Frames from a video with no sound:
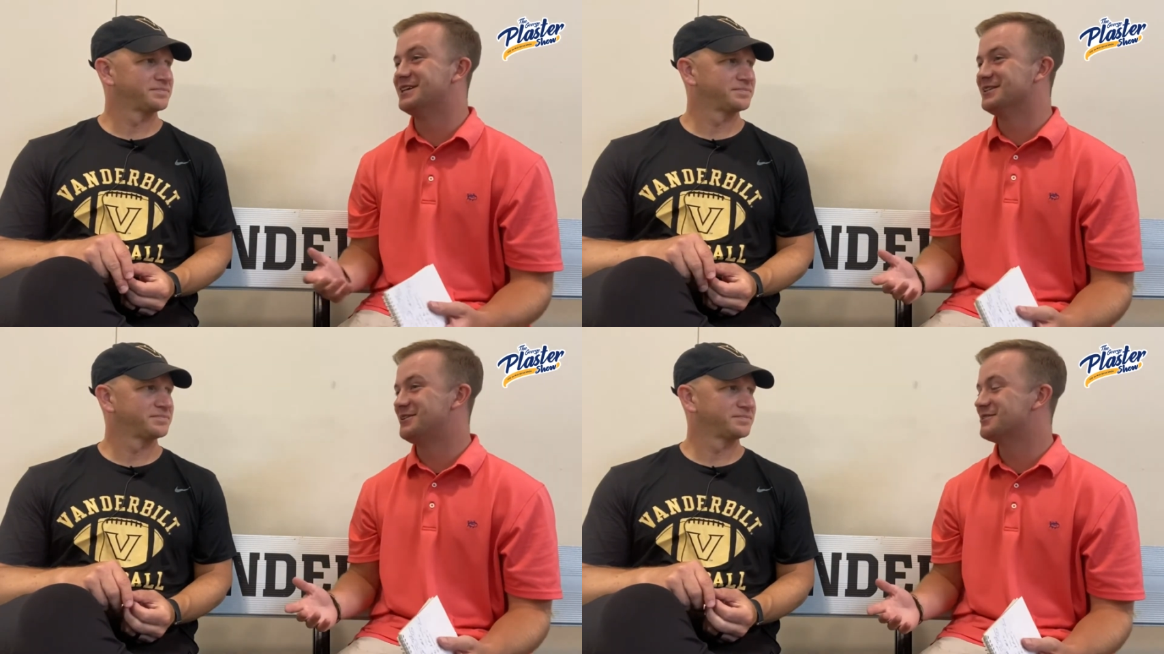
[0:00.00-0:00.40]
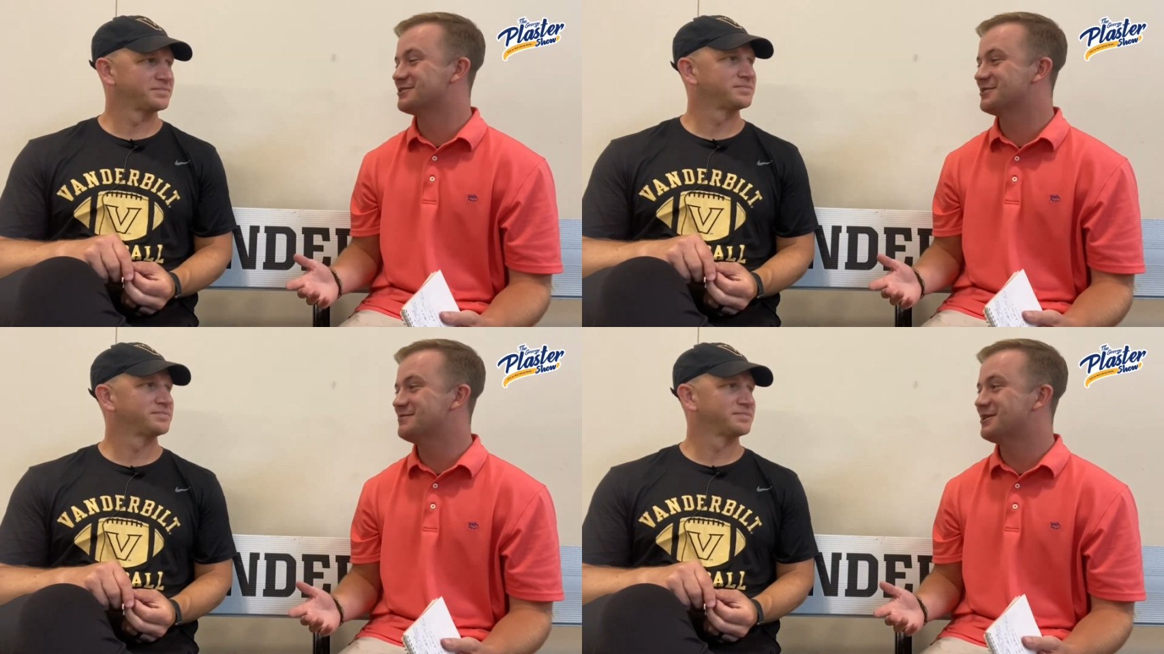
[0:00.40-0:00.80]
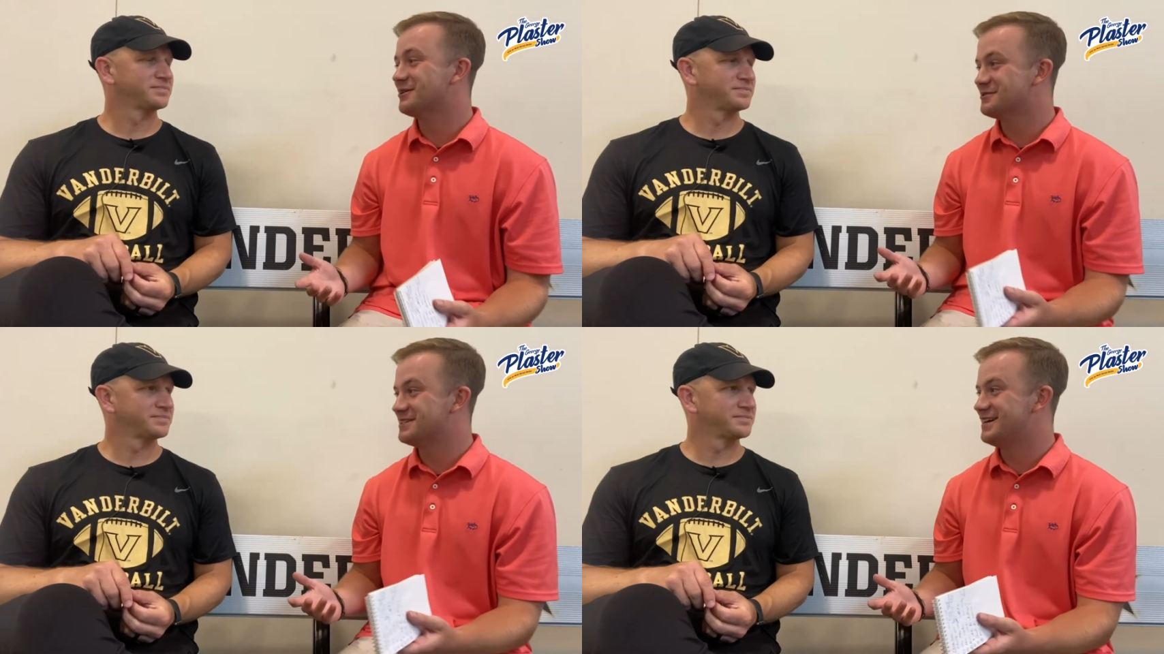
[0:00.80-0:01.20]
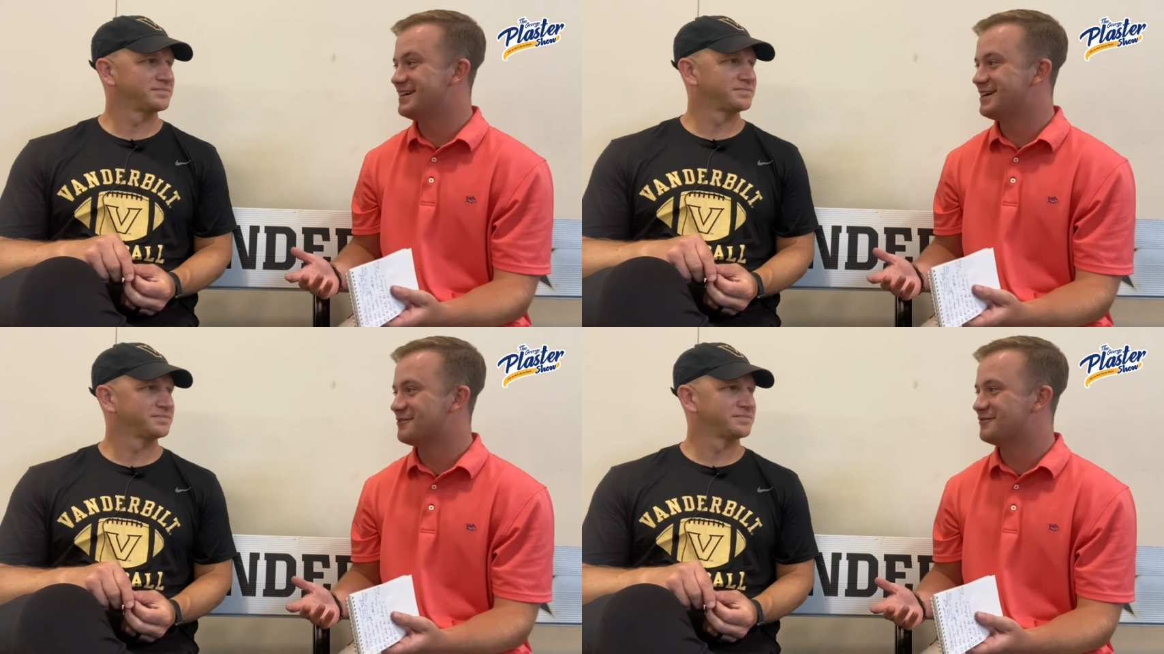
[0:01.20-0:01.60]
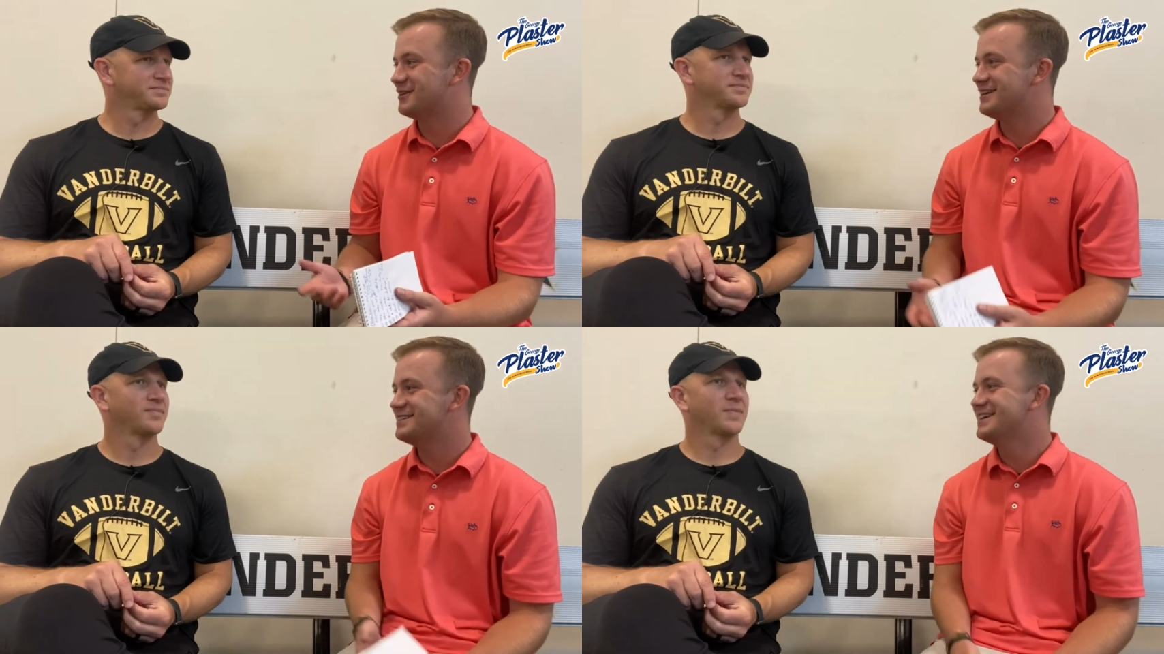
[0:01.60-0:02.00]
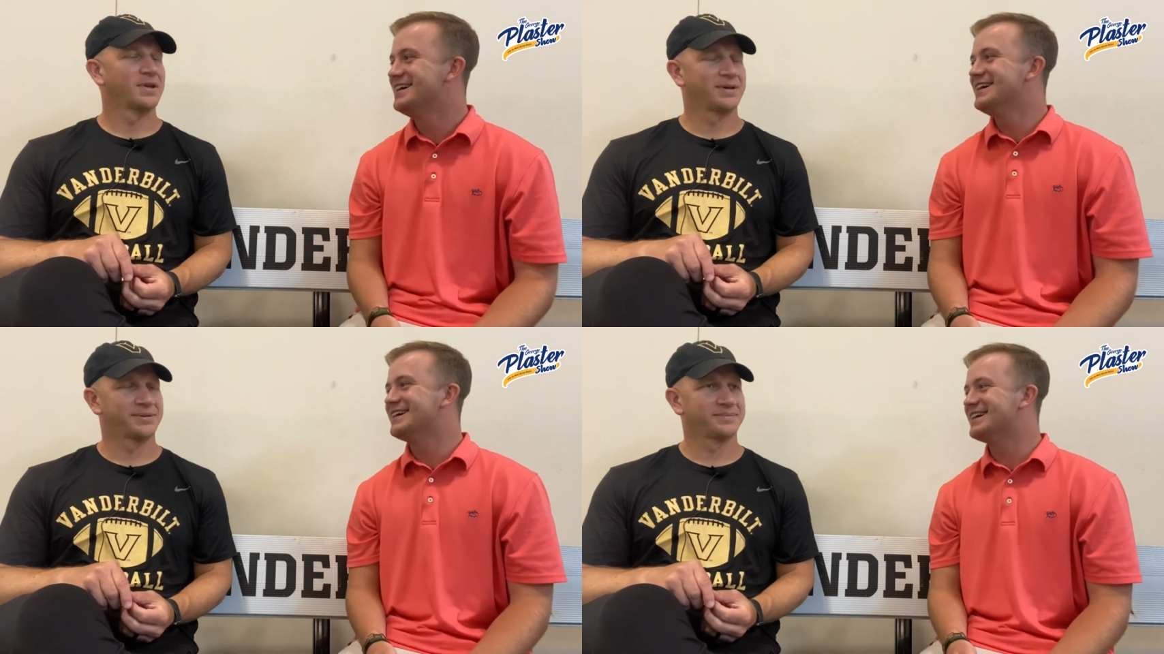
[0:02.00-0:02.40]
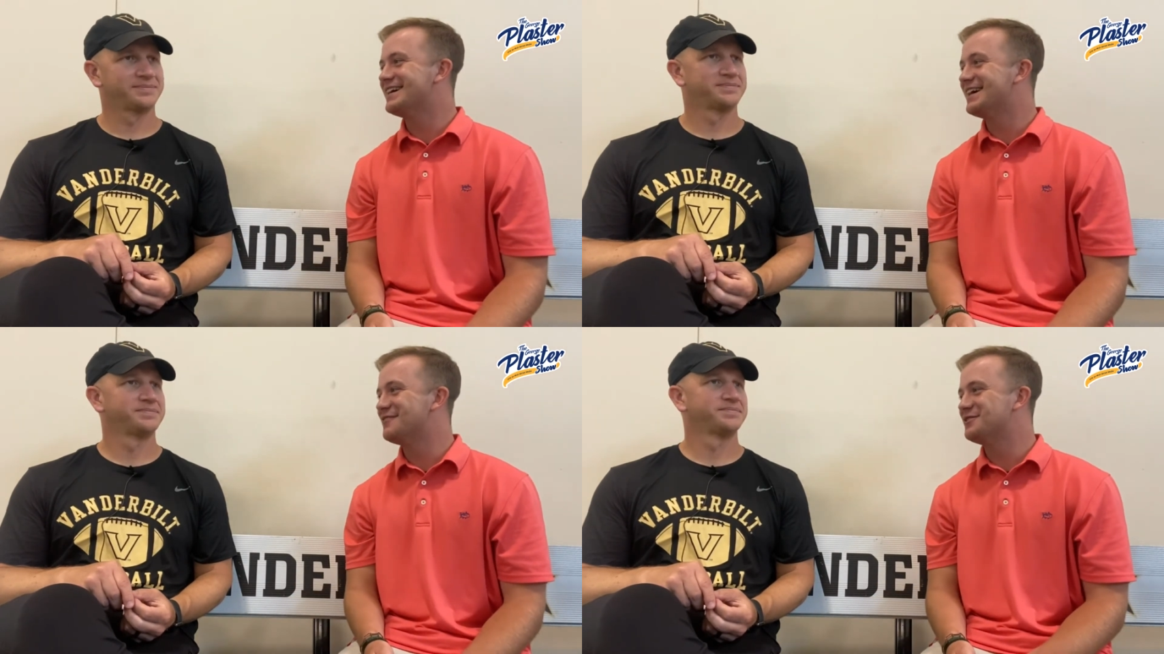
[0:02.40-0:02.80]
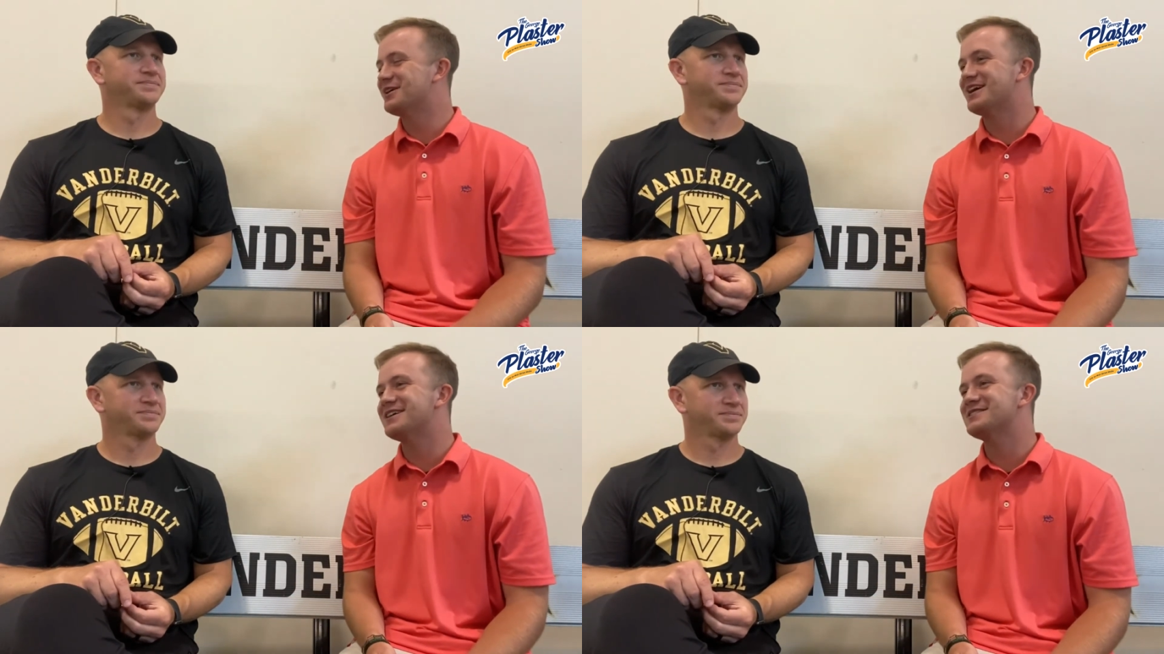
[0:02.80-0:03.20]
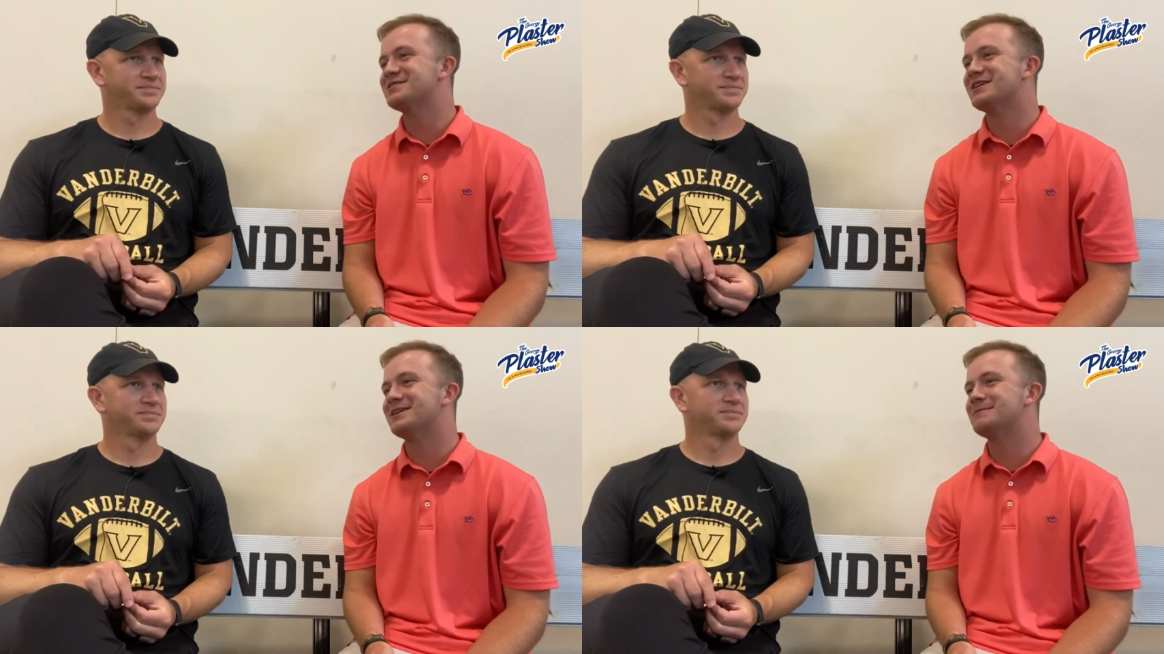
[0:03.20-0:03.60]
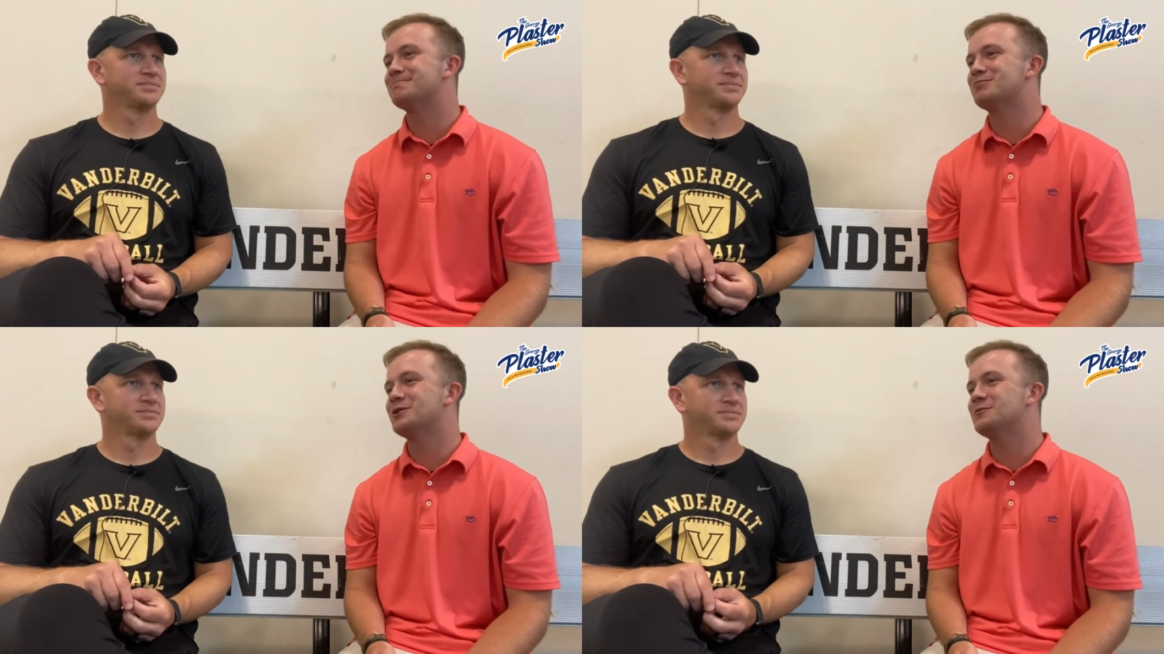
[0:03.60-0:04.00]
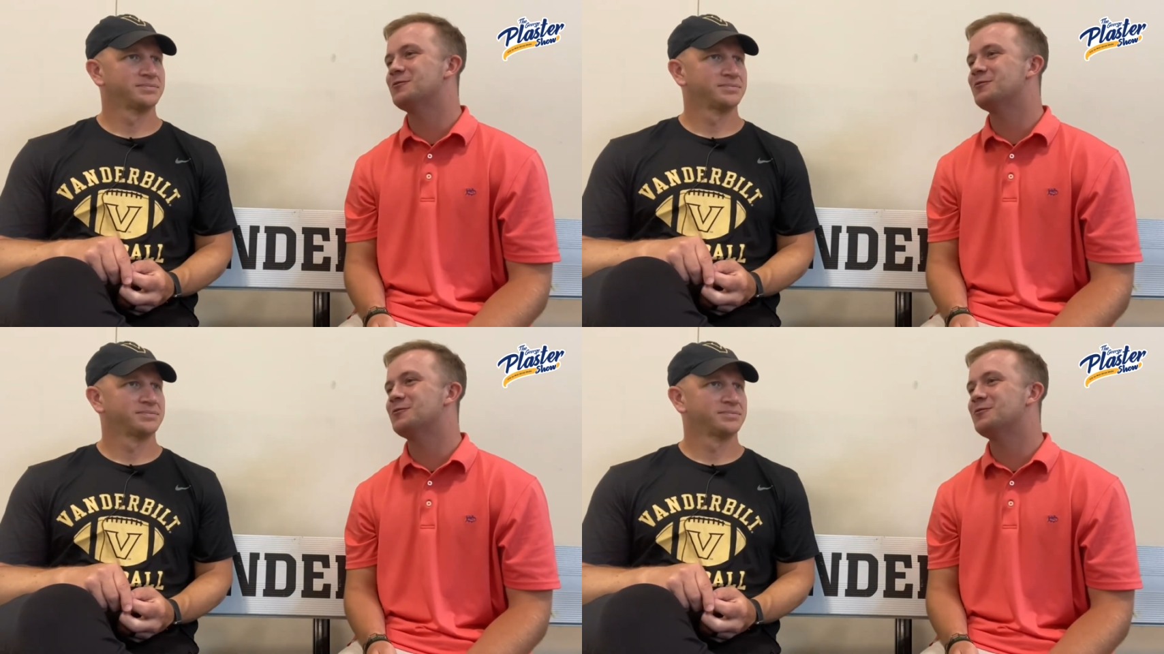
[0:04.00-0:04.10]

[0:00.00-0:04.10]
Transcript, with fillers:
Speaker 1: a long trip. I heard it was a nine-hour flight uh, ahead of you guys. Uh, but